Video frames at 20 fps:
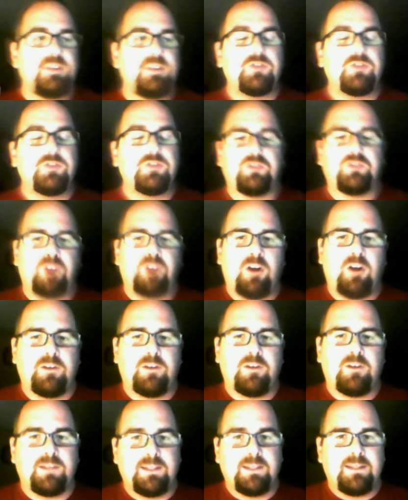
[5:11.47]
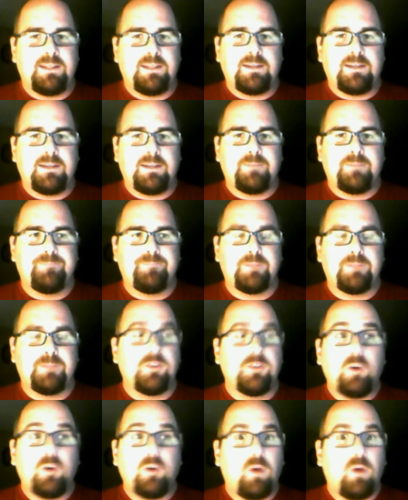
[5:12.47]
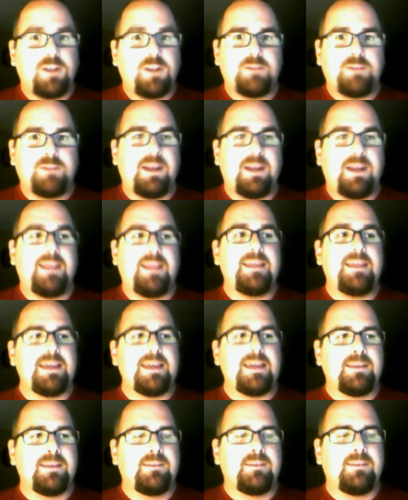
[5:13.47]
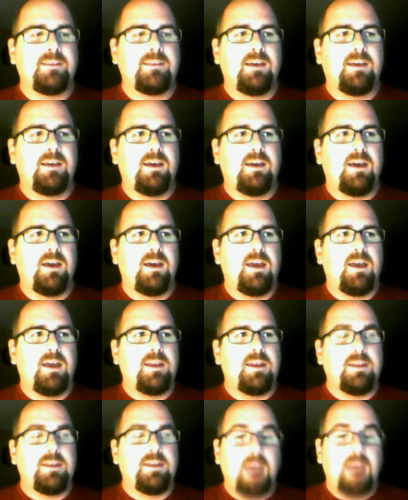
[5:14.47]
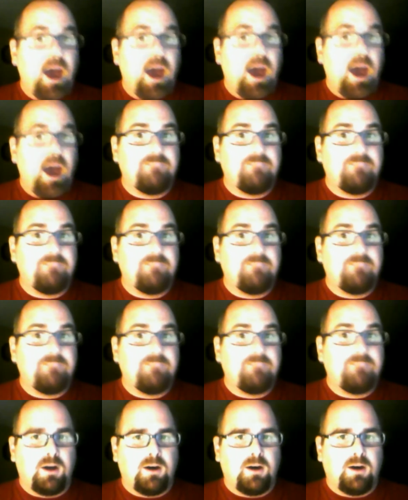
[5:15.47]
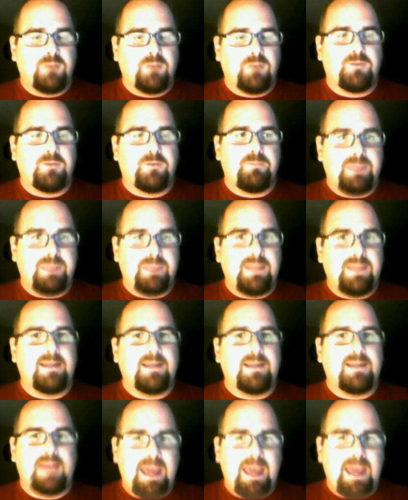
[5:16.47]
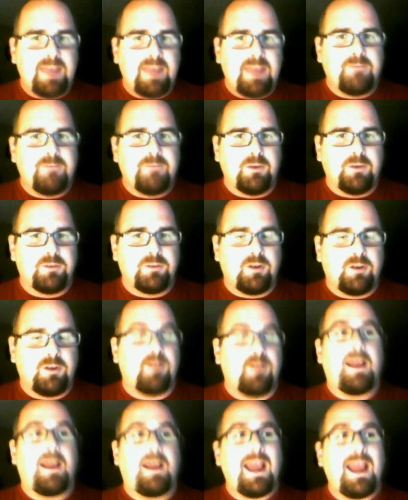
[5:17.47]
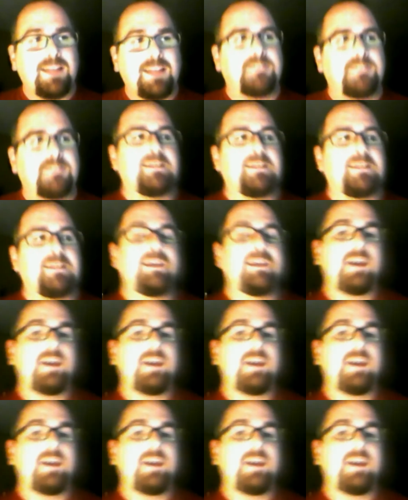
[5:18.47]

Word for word: starter in the league. There's no question about it. He is not far off from being an NFL starter. Actually,